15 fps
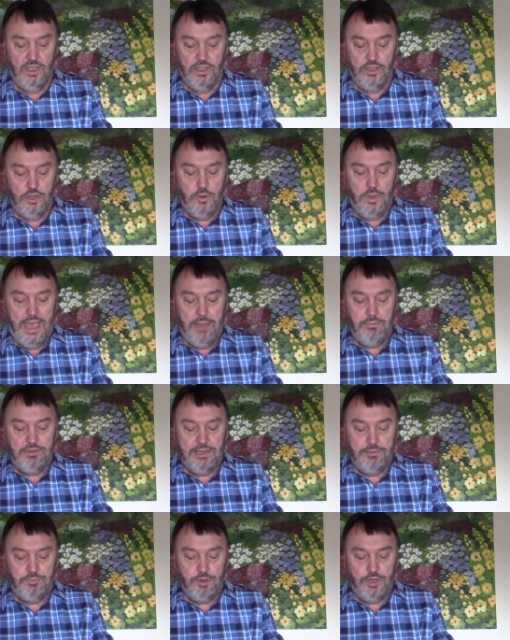You
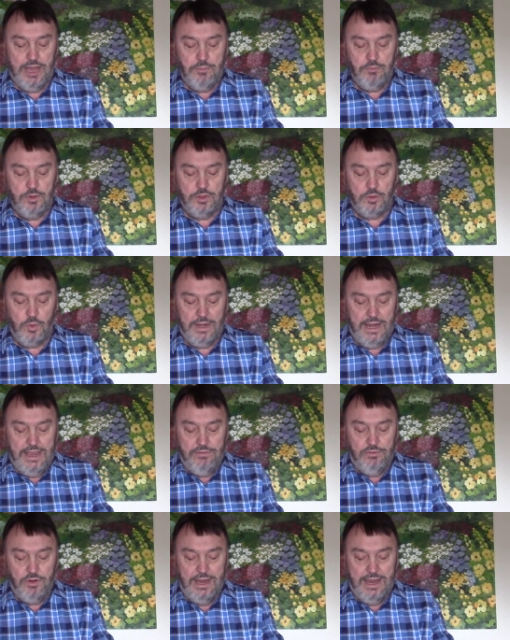happily put up with
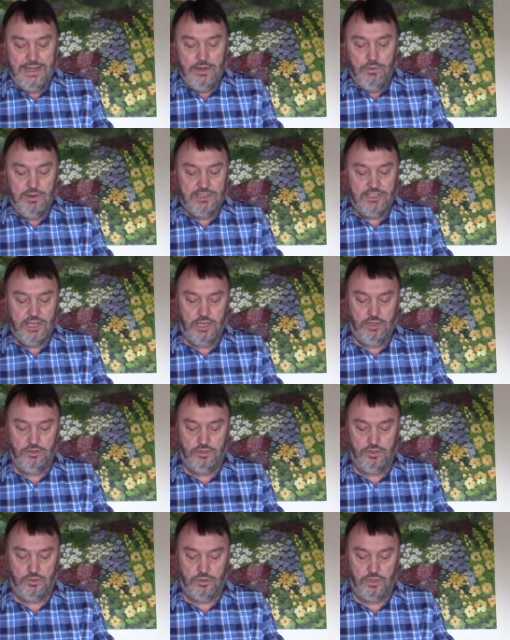whatever anyone
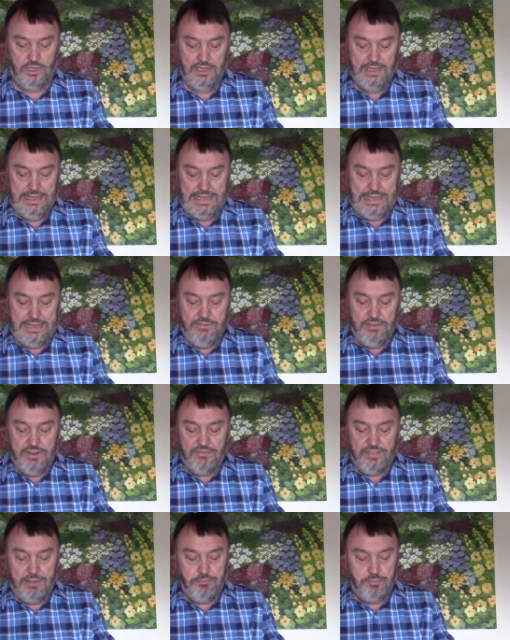tells you, even
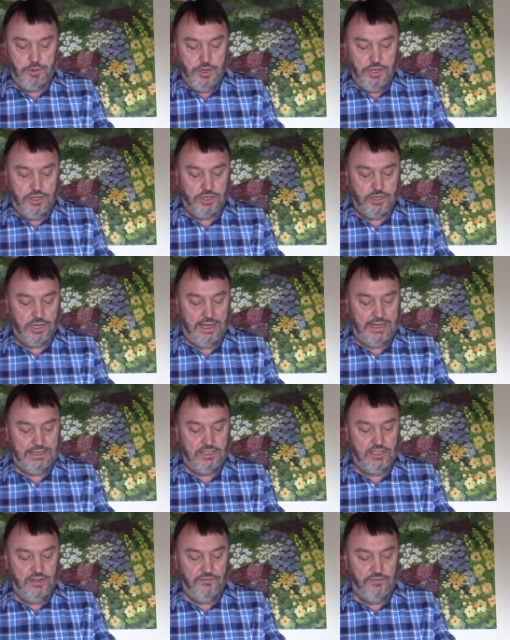if they preach a
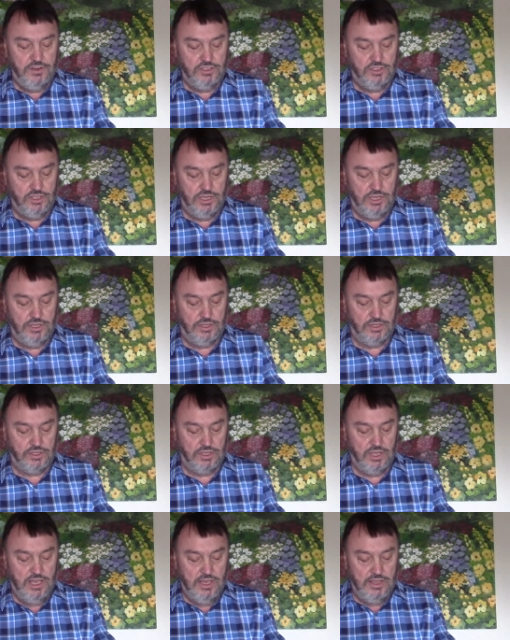different
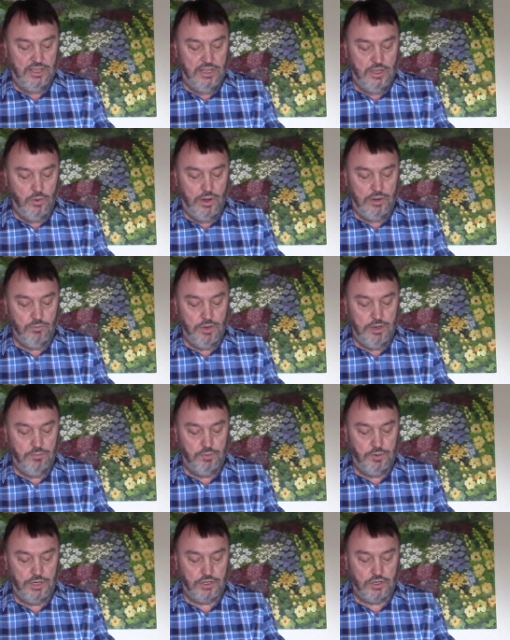Jesus than the one we
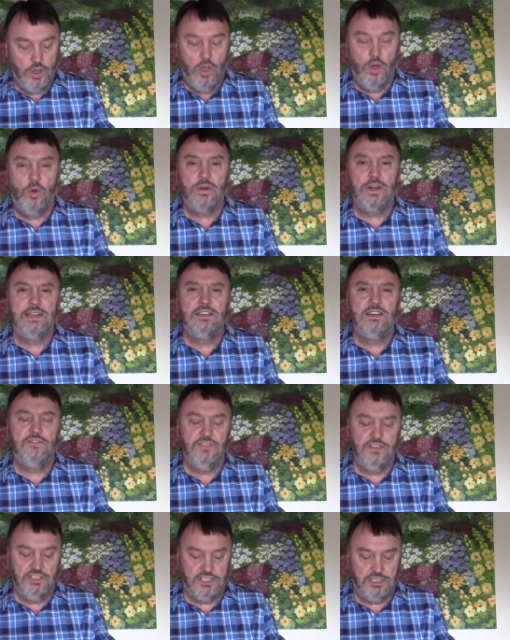preach, or a
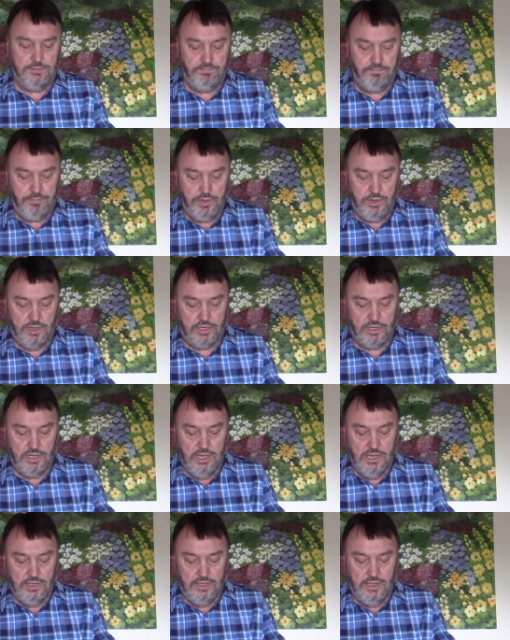different spirit
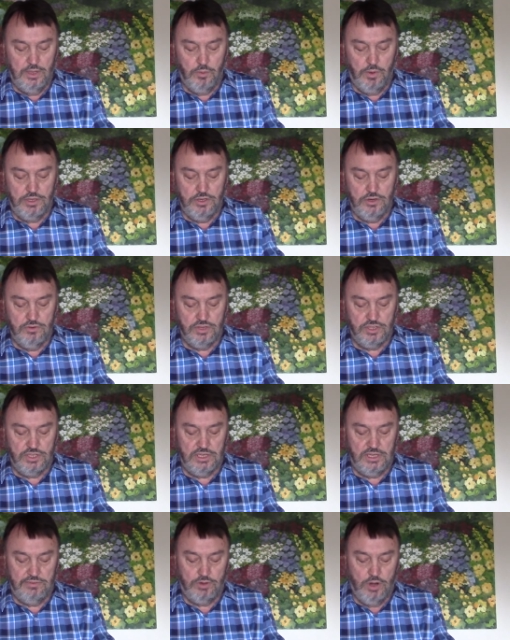than the one you
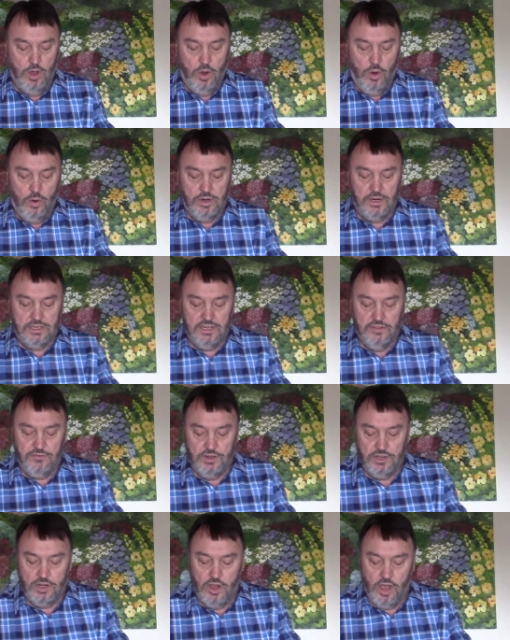received, or a
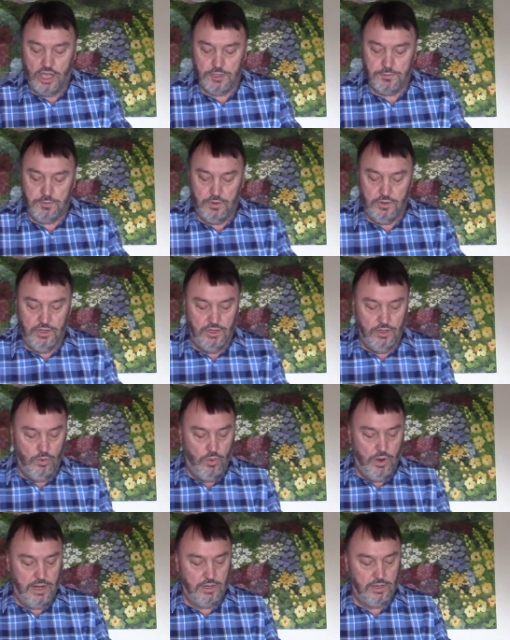different gospel than the
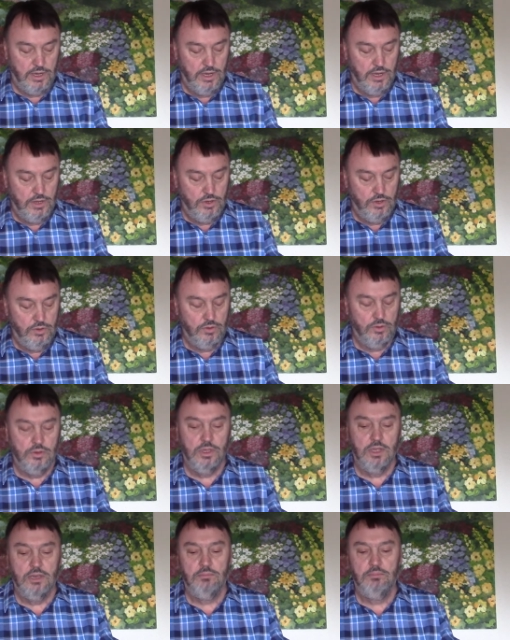one
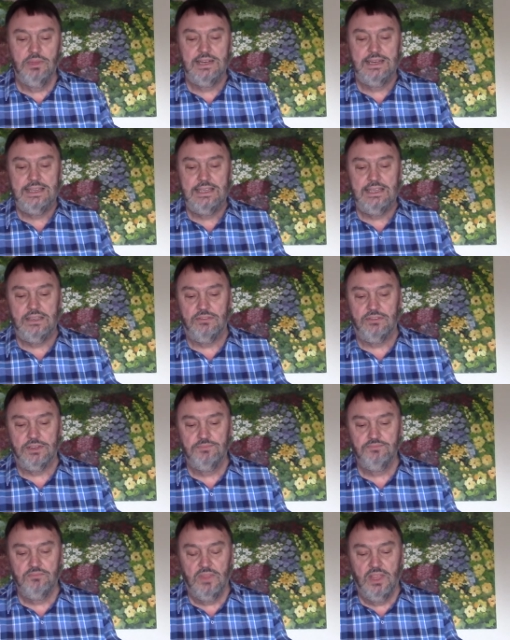you believed.
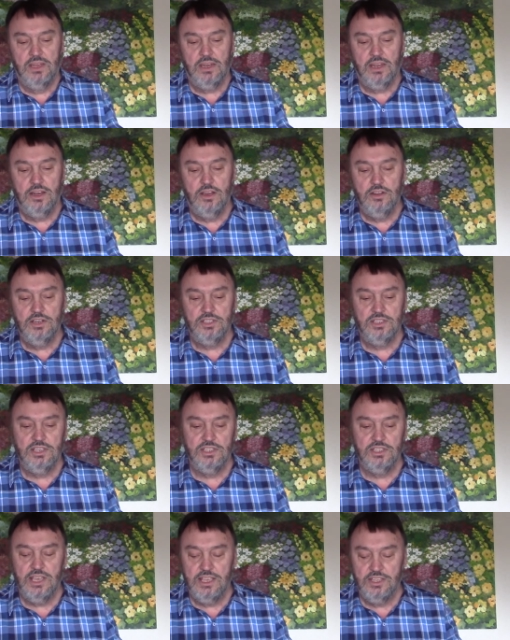Now, notice he
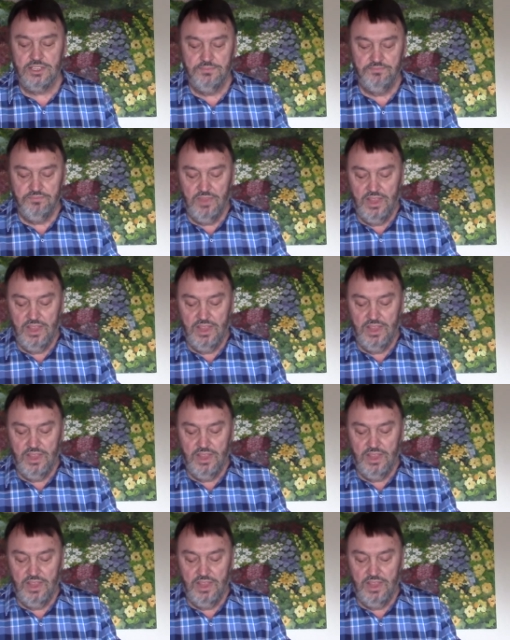says